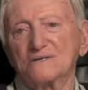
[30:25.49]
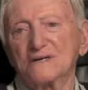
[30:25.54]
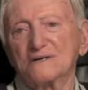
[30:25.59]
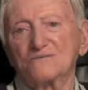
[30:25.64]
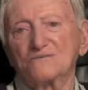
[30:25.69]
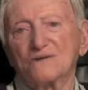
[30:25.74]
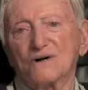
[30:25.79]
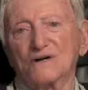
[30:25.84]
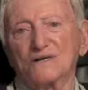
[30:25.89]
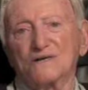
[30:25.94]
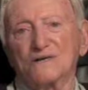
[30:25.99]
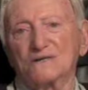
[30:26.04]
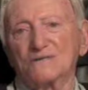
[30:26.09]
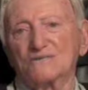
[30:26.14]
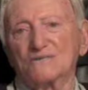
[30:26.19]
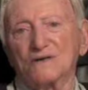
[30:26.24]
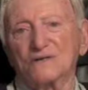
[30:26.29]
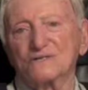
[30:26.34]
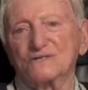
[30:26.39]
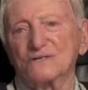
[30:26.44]
You didn't want to. You
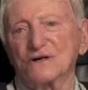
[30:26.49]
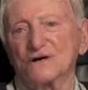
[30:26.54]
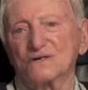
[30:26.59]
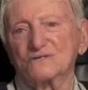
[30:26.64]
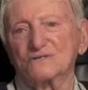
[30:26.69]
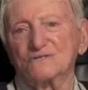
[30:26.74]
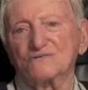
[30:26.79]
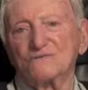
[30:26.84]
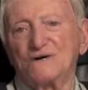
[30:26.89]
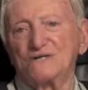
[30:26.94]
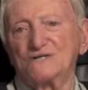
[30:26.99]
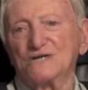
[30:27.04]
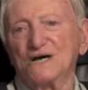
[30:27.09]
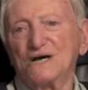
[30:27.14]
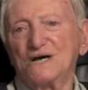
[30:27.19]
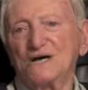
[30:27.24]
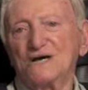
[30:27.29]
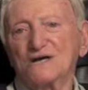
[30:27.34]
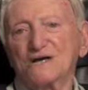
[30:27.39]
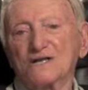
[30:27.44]
didn't want to talk too much
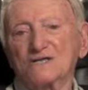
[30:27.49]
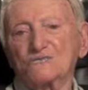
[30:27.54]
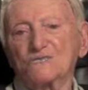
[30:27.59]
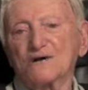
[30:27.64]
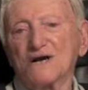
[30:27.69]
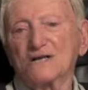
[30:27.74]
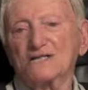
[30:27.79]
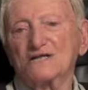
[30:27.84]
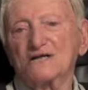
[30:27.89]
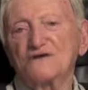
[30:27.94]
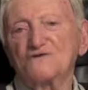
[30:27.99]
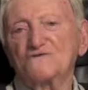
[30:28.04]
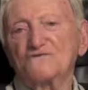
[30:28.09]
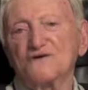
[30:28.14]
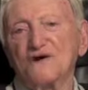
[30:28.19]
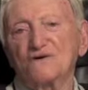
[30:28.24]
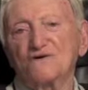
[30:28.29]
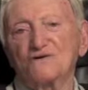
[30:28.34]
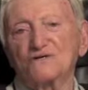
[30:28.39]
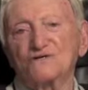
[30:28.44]
because we had these
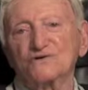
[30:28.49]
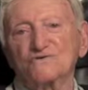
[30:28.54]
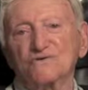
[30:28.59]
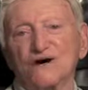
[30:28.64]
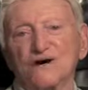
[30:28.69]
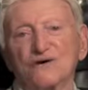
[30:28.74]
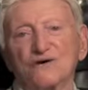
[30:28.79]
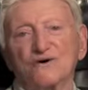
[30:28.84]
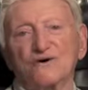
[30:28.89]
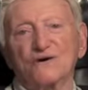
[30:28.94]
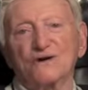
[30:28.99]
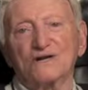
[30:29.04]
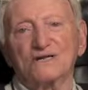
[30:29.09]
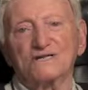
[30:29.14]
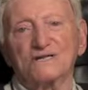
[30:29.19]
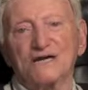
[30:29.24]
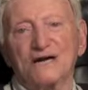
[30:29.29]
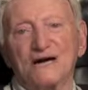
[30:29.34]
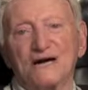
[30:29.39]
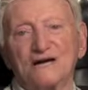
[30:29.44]
ferrets around all
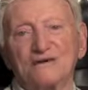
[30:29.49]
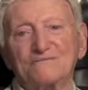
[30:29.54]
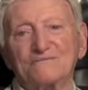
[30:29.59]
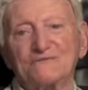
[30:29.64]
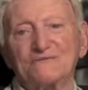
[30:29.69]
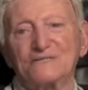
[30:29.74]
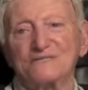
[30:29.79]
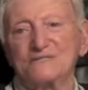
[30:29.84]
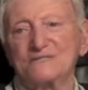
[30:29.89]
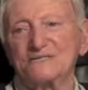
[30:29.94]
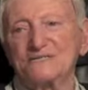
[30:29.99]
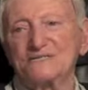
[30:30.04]
the time.